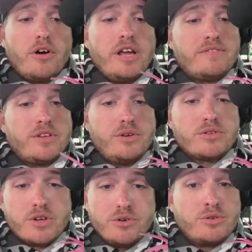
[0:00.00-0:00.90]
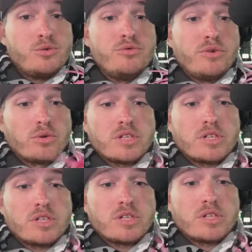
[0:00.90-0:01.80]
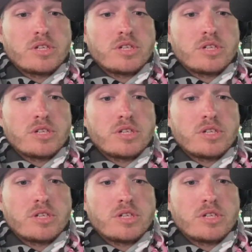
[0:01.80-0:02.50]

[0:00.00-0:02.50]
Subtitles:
All you have to do is go to folkscustom.com,